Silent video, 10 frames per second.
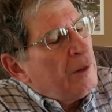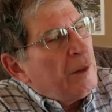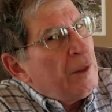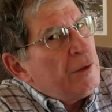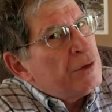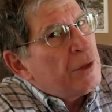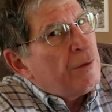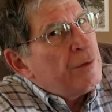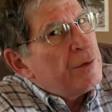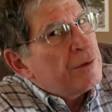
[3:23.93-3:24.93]
Each
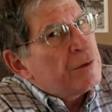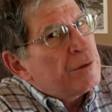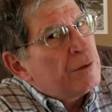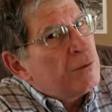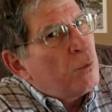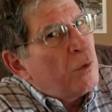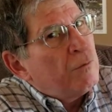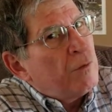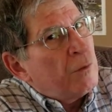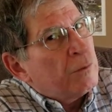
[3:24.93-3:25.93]
share is considered one
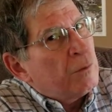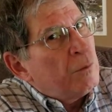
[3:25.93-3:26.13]
vote.